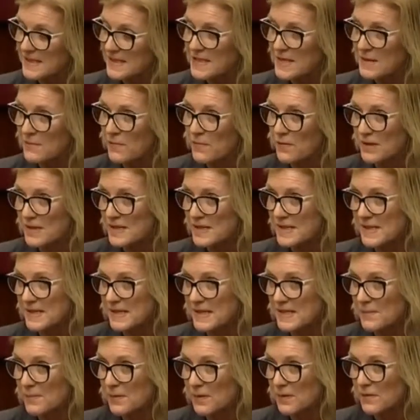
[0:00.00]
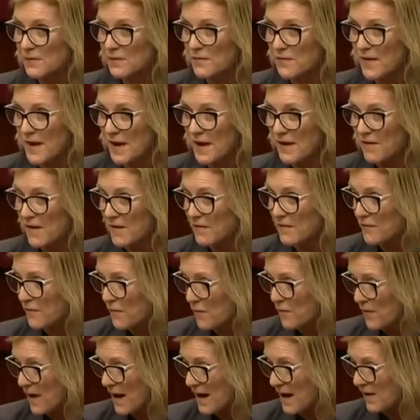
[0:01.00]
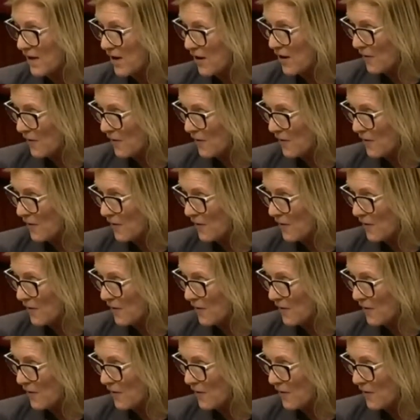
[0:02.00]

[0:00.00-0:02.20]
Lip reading: city more accessible and fairer for our